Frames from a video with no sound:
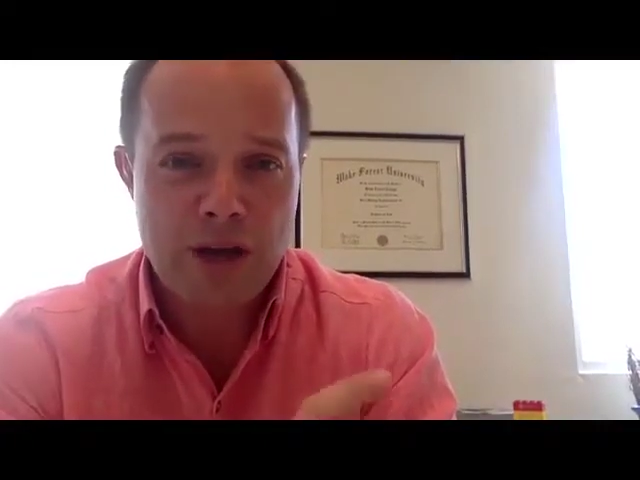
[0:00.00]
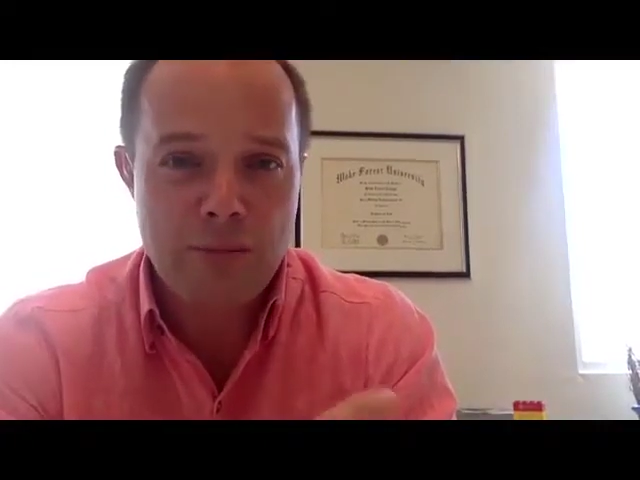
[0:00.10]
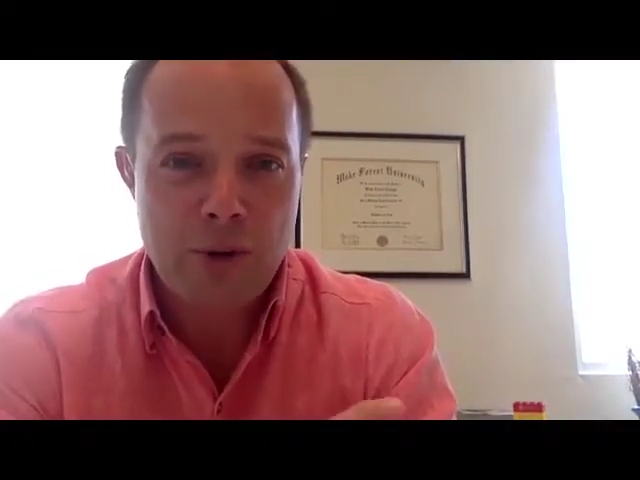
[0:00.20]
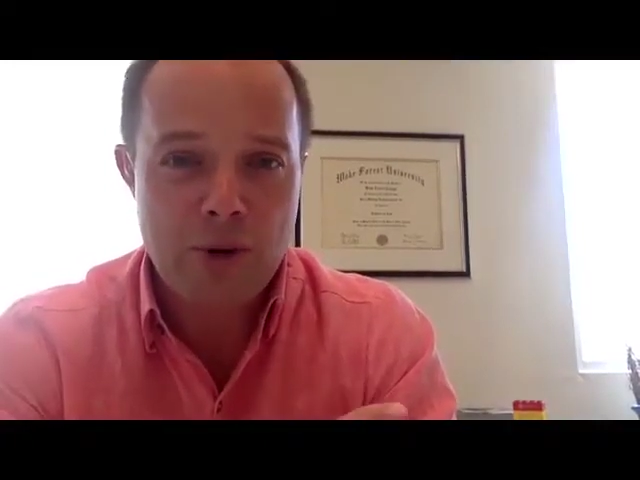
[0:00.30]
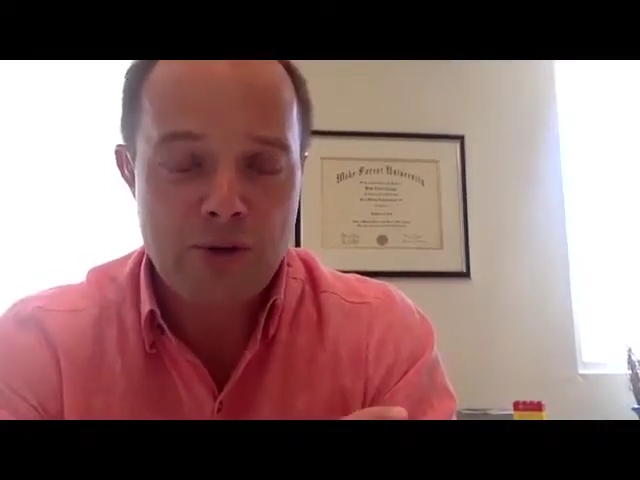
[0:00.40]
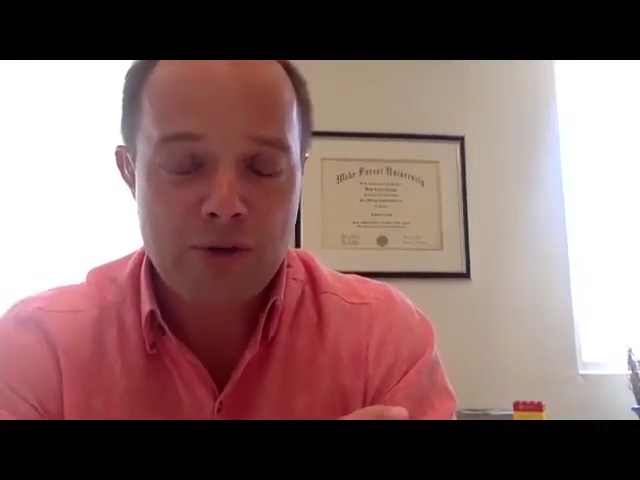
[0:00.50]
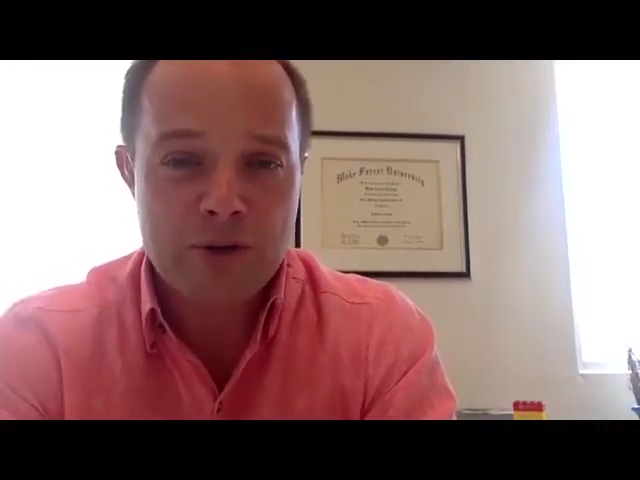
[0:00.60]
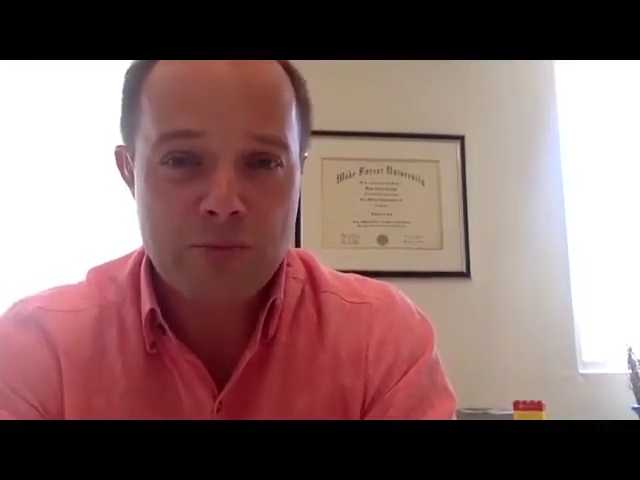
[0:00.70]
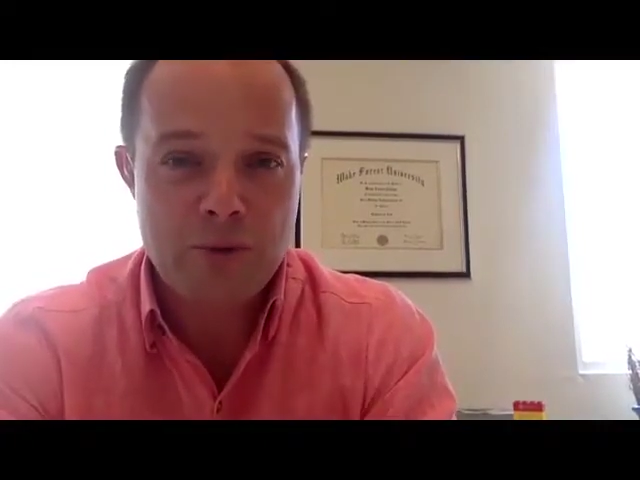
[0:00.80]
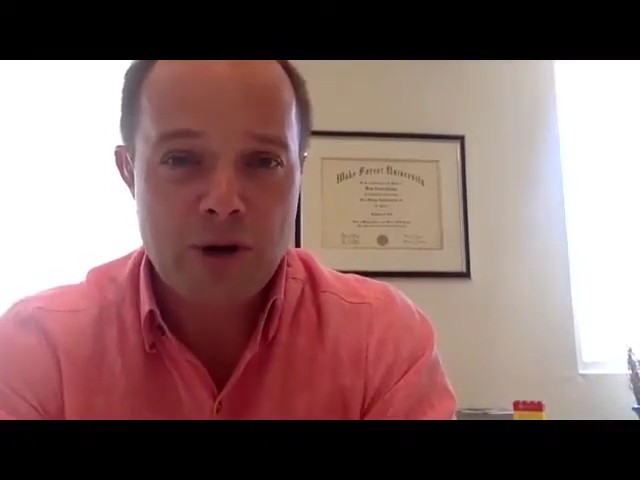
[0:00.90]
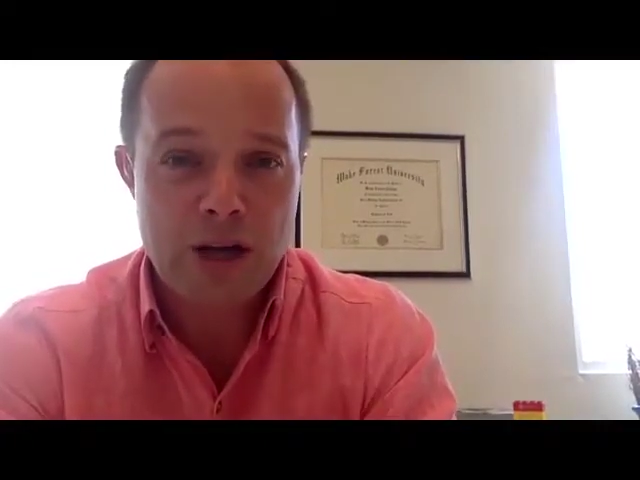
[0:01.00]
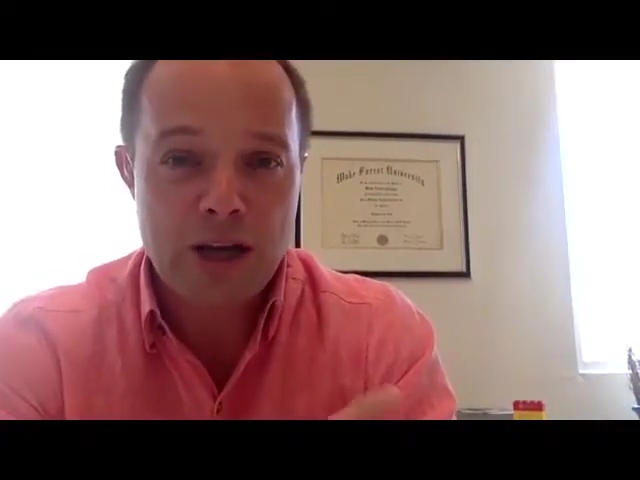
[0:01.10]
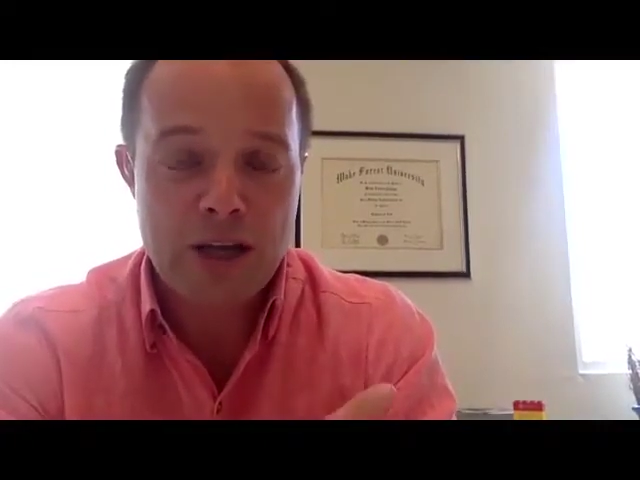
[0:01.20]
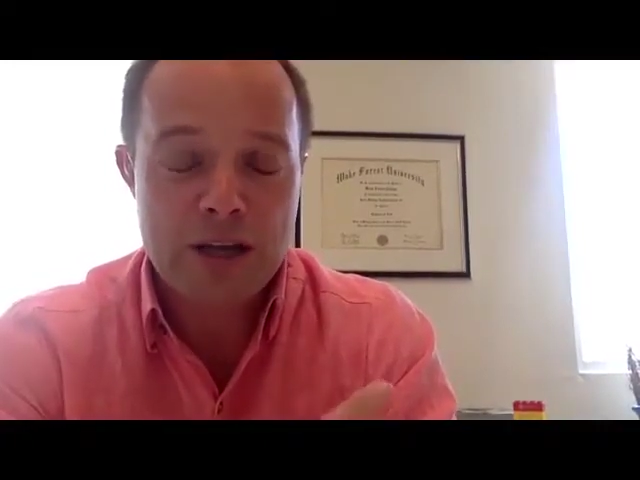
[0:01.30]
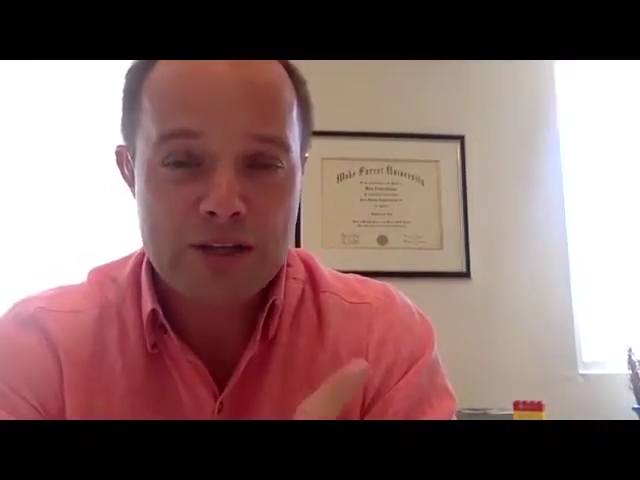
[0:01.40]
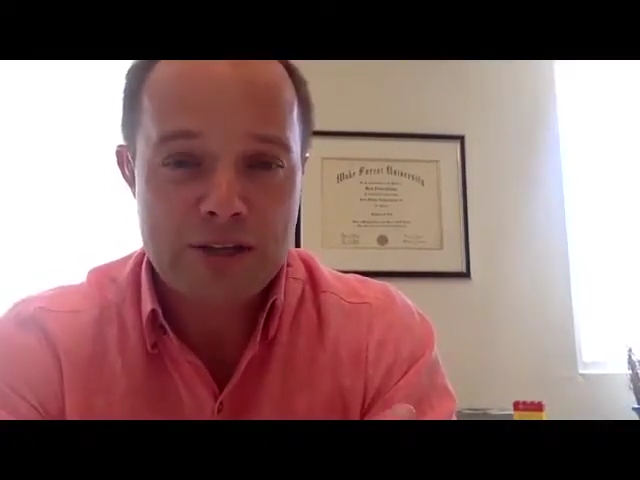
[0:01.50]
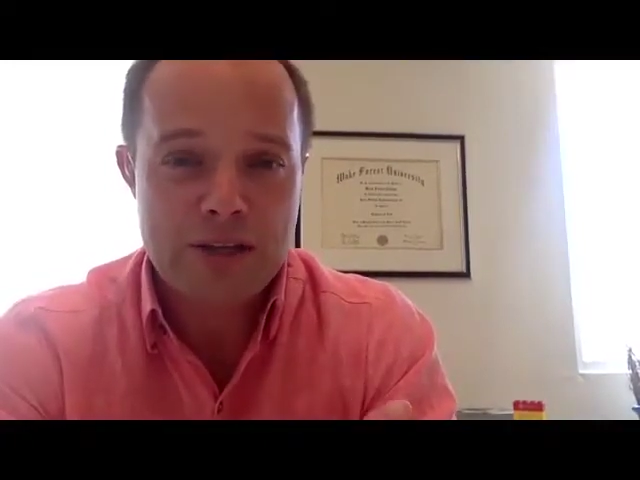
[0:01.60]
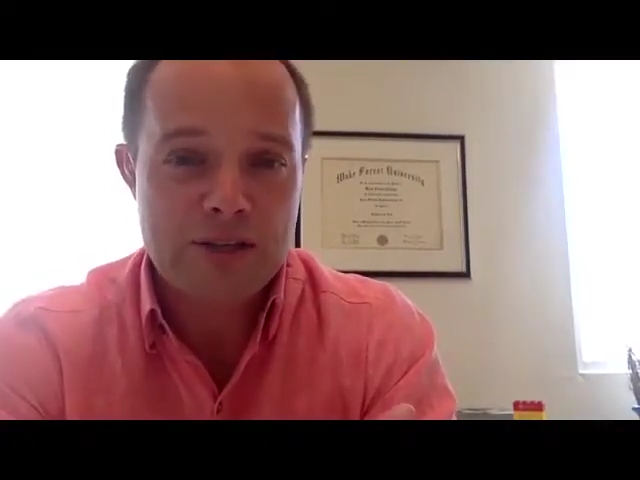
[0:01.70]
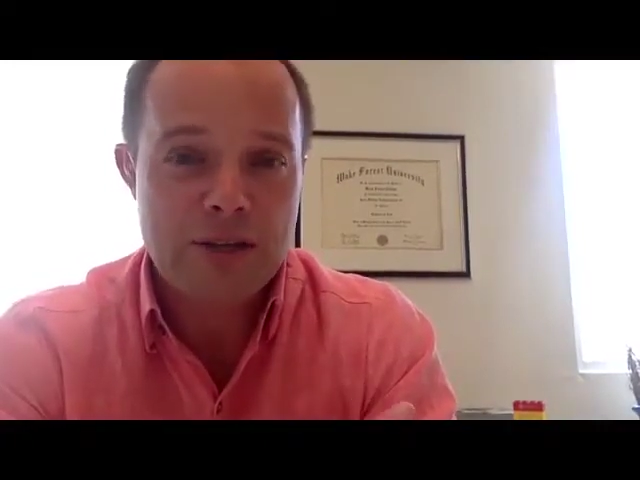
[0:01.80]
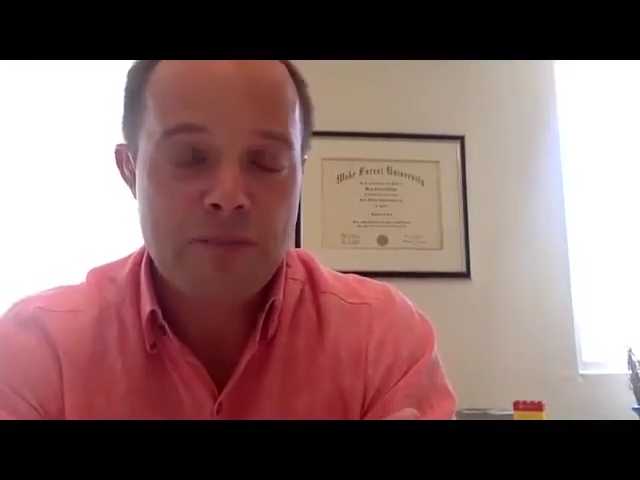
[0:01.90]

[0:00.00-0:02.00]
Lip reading: kind of birthed this book. And it's this: